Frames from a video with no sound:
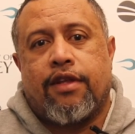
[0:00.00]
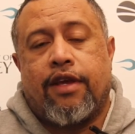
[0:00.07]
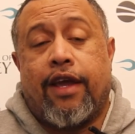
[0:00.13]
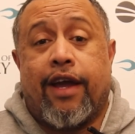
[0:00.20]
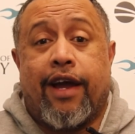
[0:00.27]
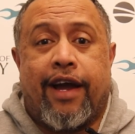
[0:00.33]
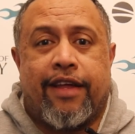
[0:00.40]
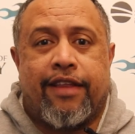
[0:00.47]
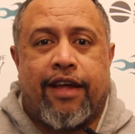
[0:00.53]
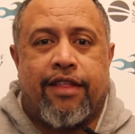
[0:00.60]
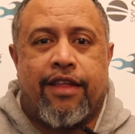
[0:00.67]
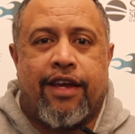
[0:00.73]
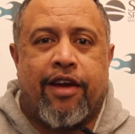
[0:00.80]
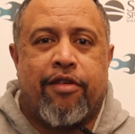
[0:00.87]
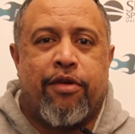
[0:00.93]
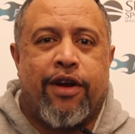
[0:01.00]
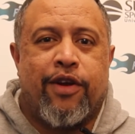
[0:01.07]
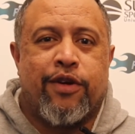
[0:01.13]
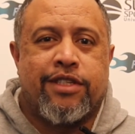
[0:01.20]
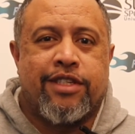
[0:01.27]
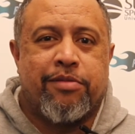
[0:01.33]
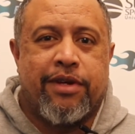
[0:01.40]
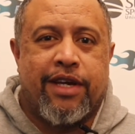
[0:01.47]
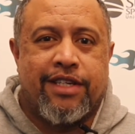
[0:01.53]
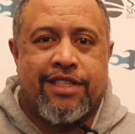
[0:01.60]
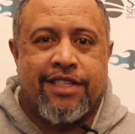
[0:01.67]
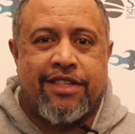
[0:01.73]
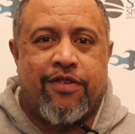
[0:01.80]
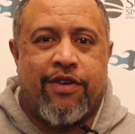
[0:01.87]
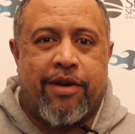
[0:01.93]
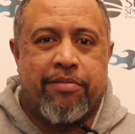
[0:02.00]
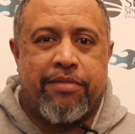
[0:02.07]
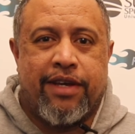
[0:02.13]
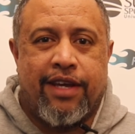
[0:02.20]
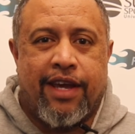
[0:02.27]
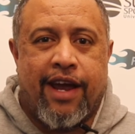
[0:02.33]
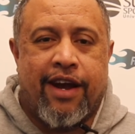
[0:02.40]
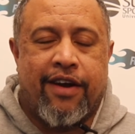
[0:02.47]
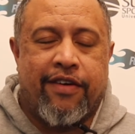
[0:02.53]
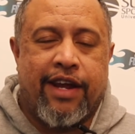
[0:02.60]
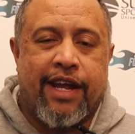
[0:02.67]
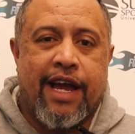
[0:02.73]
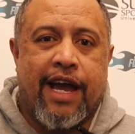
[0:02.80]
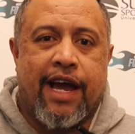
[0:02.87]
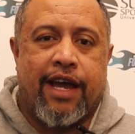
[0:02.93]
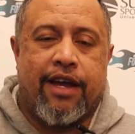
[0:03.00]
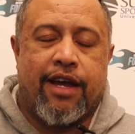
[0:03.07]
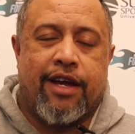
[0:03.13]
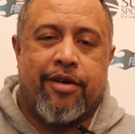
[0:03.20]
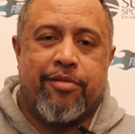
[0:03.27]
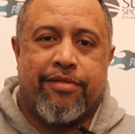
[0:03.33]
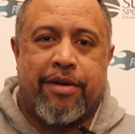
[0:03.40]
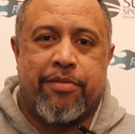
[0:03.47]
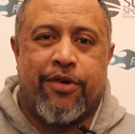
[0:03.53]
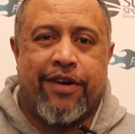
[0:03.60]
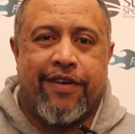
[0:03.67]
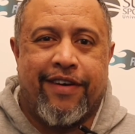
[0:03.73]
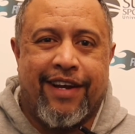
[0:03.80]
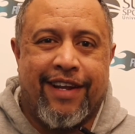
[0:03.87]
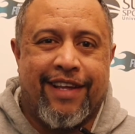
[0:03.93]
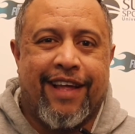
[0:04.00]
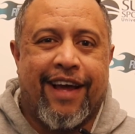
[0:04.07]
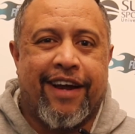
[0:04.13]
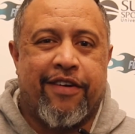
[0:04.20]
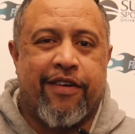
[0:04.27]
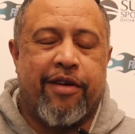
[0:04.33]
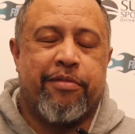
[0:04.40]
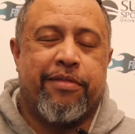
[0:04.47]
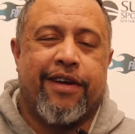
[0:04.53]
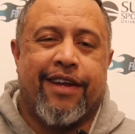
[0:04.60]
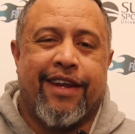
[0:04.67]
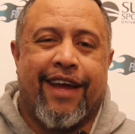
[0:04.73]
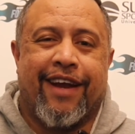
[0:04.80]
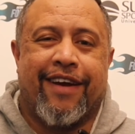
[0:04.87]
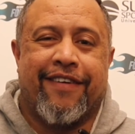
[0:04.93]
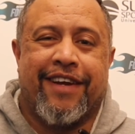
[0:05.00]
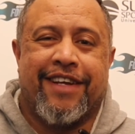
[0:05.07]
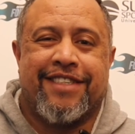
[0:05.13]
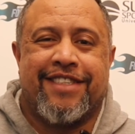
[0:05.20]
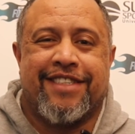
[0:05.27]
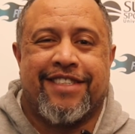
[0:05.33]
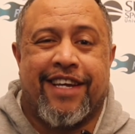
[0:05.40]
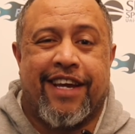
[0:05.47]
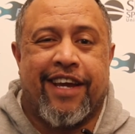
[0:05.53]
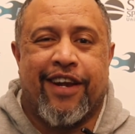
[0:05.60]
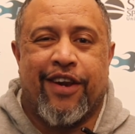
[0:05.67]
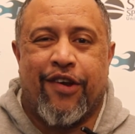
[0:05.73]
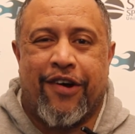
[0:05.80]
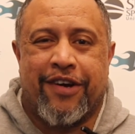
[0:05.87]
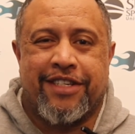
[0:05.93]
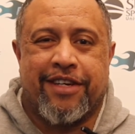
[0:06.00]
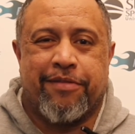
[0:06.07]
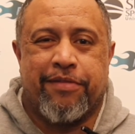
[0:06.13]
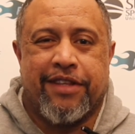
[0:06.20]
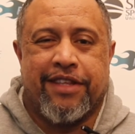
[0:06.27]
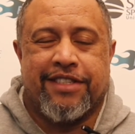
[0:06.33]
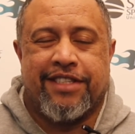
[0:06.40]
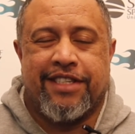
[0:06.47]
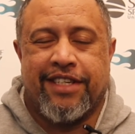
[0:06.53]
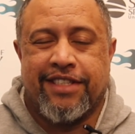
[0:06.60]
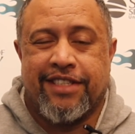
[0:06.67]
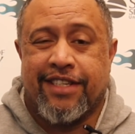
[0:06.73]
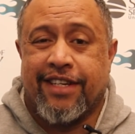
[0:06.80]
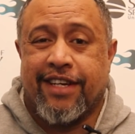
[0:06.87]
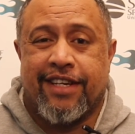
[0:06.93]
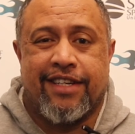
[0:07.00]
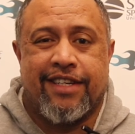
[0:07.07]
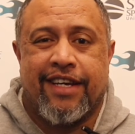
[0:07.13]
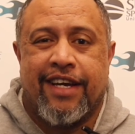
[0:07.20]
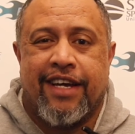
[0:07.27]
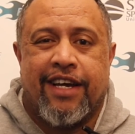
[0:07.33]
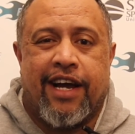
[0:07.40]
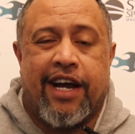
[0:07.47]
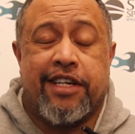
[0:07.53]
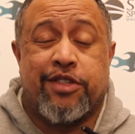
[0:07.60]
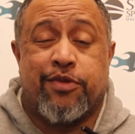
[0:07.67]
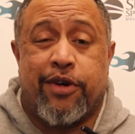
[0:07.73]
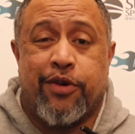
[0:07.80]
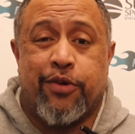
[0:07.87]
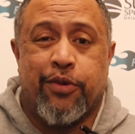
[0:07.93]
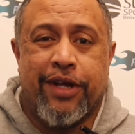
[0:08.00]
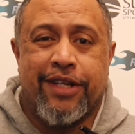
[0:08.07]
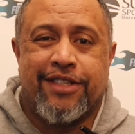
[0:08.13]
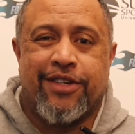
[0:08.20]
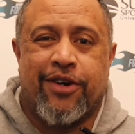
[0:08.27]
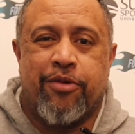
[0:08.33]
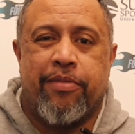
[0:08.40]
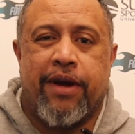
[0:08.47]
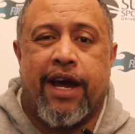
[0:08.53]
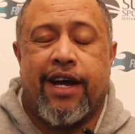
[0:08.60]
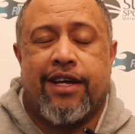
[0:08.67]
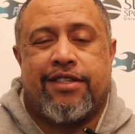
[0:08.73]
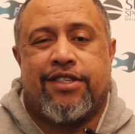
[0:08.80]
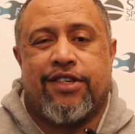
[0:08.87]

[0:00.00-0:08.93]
Yeah, I think everybody looks at me as this grumpy, angry guy. I'm not really that grumpy and angry. It's just I get locked up in the season and I just want to win so bad.